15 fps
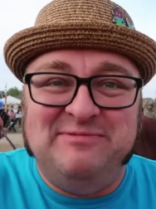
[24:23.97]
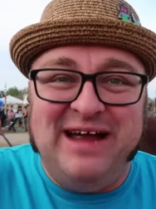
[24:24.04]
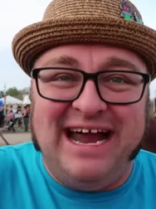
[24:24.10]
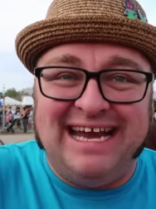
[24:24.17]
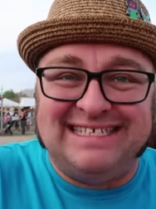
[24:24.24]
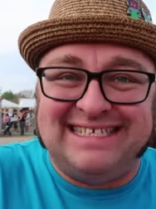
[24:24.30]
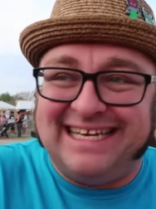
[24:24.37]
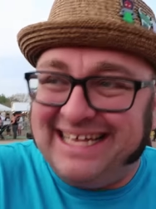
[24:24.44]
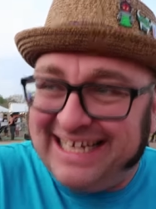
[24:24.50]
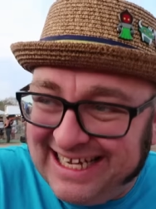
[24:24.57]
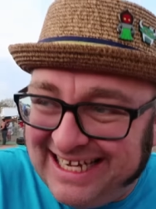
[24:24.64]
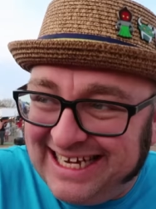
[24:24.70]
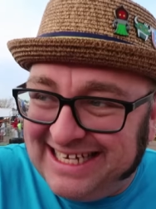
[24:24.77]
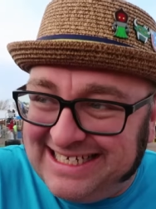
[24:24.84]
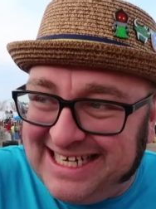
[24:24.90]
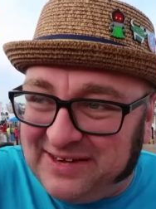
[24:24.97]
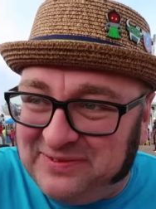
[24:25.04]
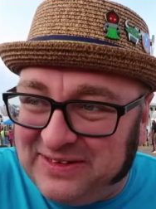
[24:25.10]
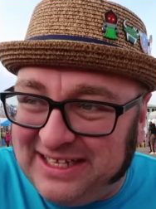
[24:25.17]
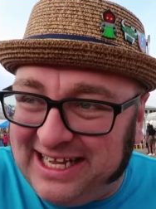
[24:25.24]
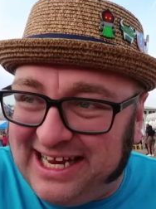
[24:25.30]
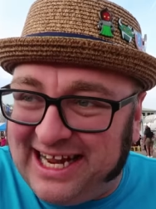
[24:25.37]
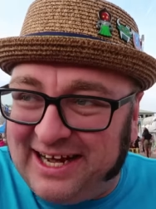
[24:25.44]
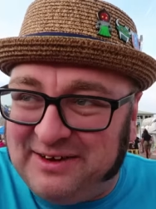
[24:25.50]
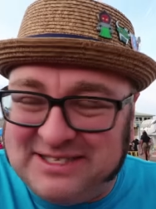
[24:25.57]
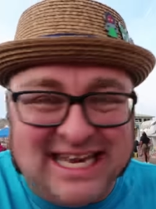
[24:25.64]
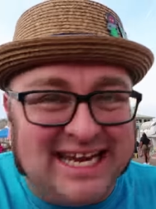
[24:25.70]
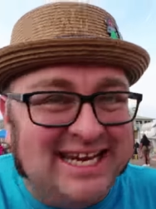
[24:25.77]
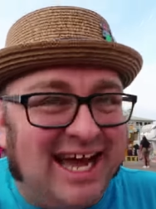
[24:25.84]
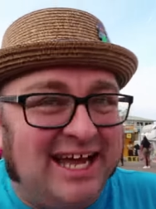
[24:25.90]
amazing. Definitely, it
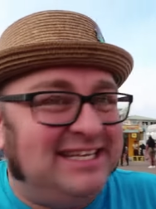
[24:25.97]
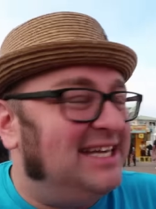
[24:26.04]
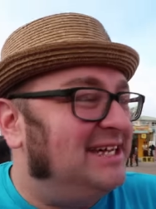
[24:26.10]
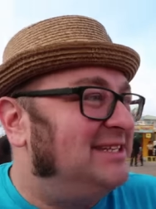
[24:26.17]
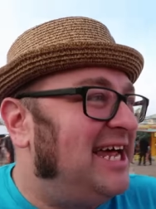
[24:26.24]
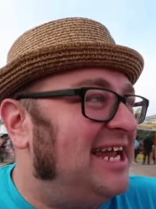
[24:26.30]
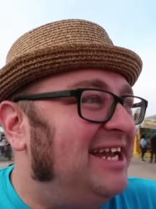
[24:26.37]
was $10 to